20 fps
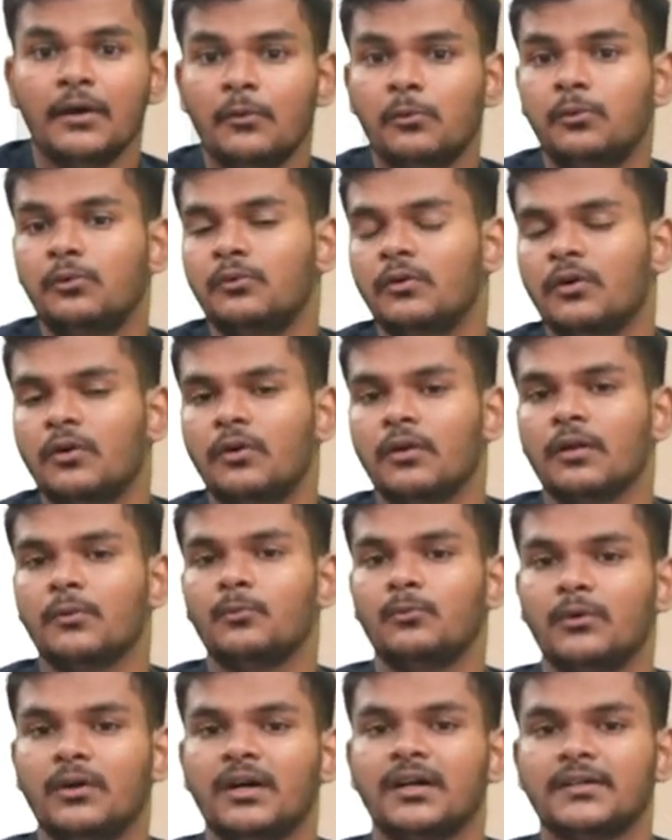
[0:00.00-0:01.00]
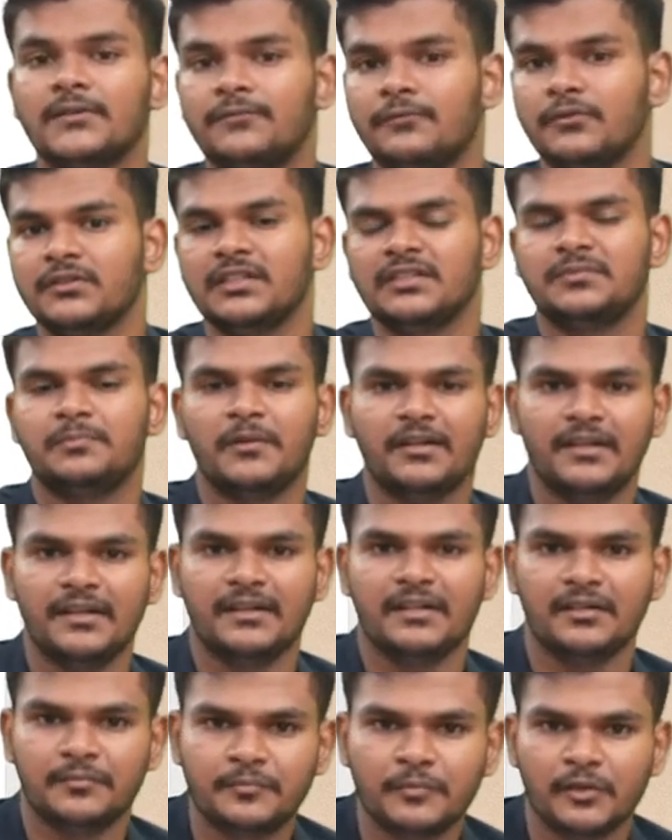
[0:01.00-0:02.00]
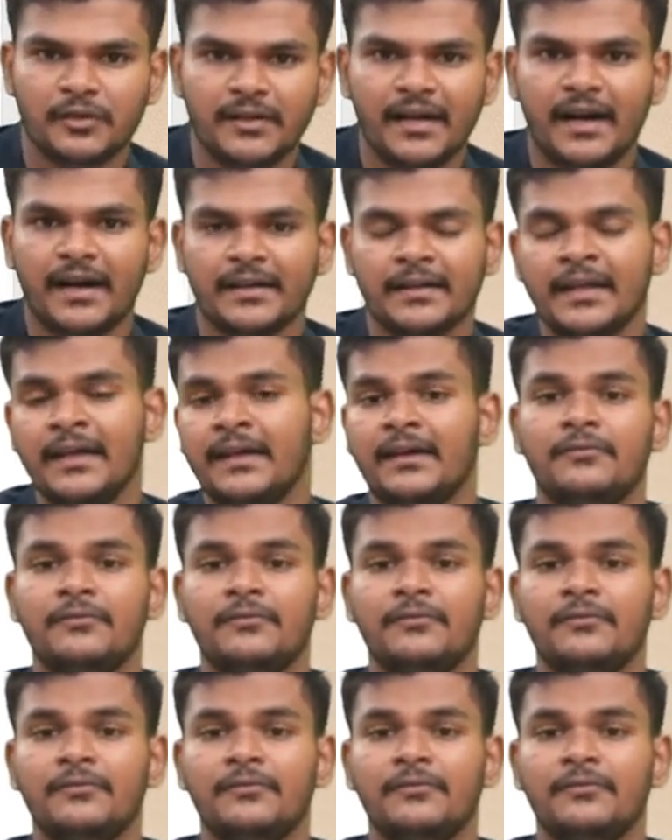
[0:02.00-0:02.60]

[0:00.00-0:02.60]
who all worked for this particular product